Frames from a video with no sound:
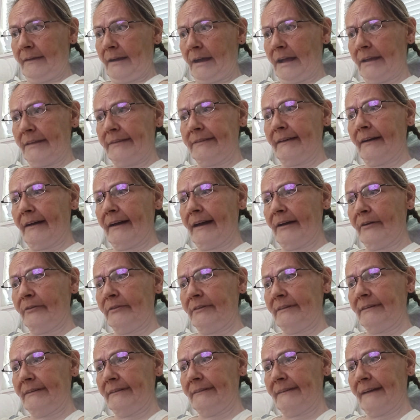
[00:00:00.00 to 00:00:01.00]
I saw how
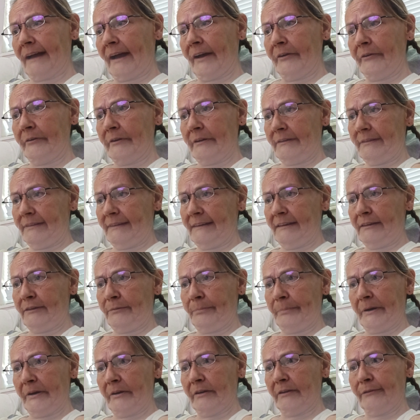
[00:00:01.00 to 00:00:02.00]
desirous these
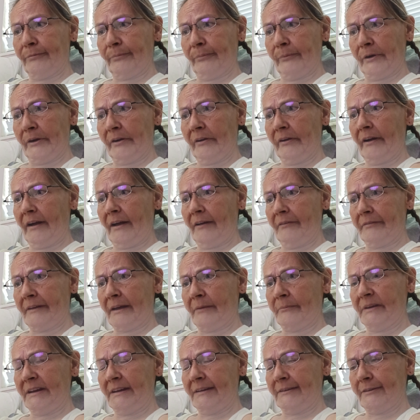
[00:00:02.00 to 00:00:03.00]
spirits were of
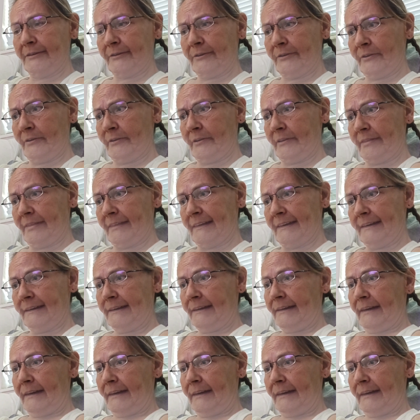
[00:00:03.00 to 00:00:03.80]
coming to earth.